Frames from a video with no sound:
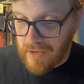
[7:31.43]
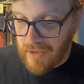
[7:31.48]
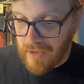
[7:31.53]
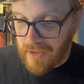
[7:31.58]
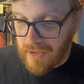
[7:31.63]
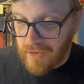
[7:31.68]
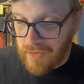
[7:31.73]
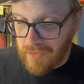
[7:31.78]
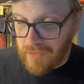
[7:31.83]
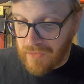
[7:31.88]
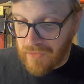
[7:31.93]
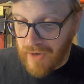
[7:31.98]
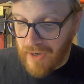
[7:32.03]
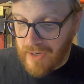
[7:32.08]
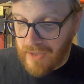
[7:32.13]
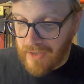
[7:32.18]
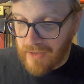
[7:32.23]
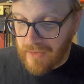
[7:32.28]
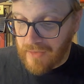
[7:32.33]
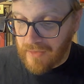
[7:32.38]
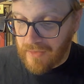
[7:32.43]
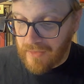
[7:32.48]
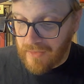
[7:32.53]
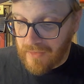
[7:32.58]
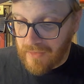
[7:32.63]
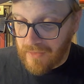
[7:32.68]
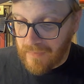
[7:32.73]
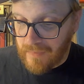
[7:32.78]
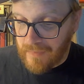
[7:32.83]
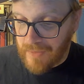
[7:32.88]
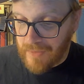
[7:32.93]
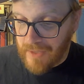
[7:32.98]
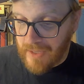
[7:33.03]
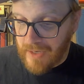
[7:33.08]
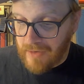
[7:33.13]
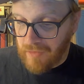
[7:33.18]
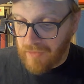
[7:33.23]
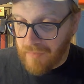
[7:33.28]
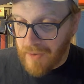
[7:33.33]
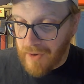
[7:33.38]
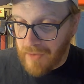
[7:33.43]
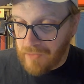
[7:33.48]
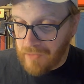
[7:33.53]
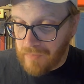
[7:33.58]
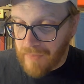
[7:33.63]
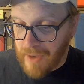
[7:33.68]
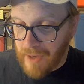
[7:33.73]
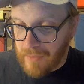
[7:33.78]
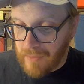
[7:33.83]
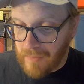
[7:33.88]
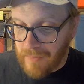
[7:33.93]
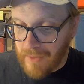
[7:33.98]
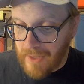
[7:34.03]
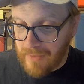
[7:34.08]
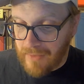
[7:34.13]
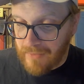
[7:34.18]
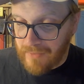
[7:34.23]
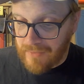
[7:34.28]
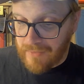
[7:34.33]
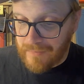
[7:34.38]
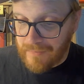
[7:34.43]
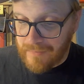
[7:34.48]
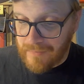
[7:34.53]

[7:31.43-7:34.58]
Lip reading: Australian, in a remote or backward place.